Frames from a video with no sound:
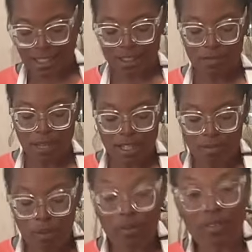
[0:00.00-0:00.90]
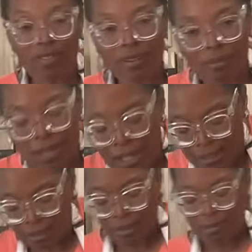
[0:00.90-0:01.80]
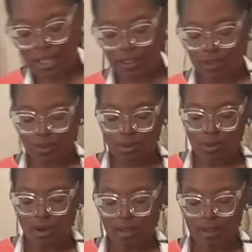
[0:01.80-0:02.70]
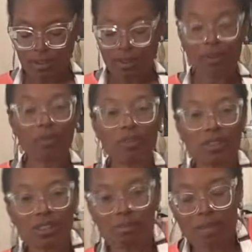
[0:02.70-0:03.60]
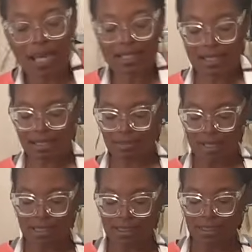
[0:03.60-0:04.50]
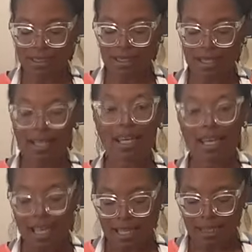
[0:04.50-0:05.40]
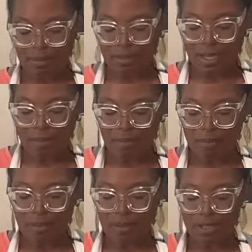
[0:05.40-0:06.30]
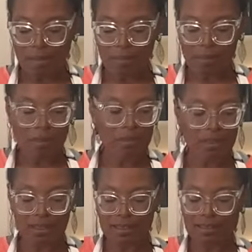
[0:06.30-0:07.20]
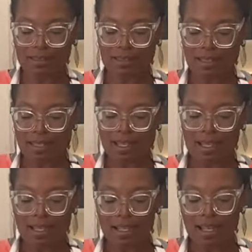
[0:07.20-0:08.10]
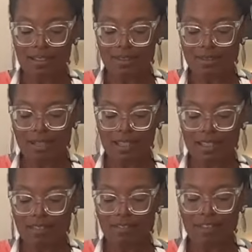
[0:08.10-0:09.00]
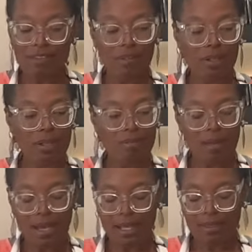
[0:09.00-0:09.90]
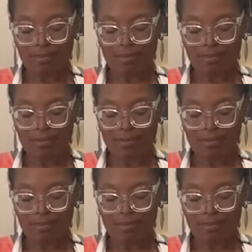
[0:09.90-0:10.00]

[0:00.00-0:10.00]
Smash both of them. So I'm taking 2 garlic cloves, smashing them nicely, and then I'm chopping them up, because I do like that flavor in my